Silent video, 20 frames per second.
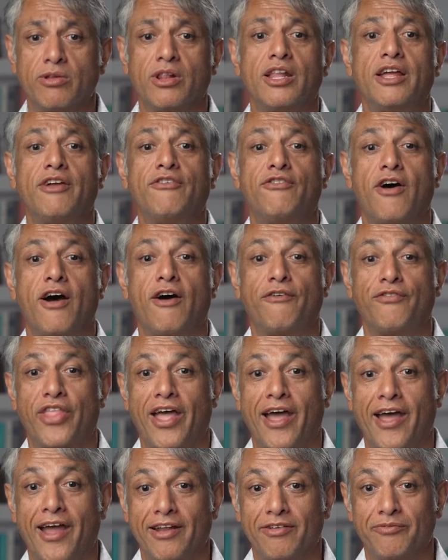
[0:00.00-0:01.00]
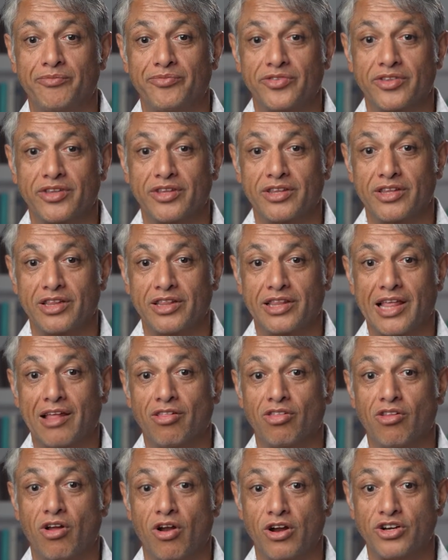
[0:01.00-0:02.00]
live off that
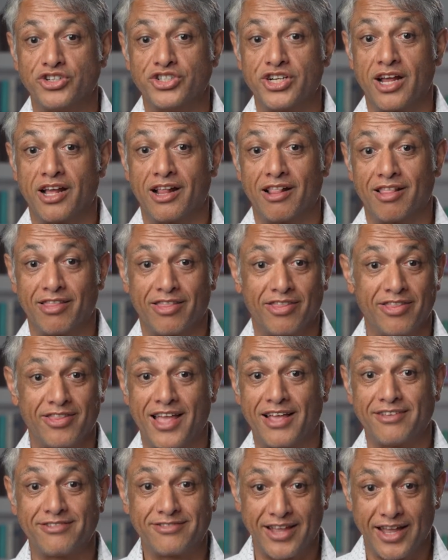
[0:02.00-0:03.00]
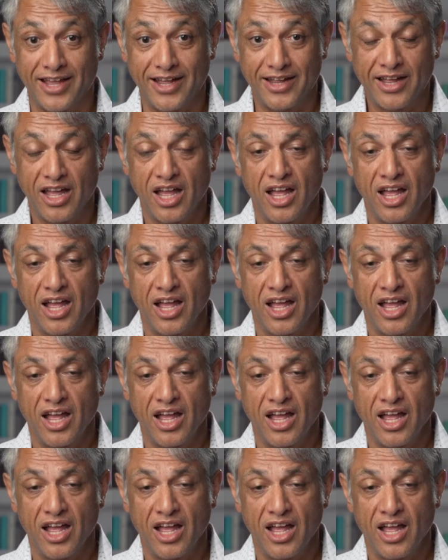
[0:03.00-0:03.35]
large nest egg.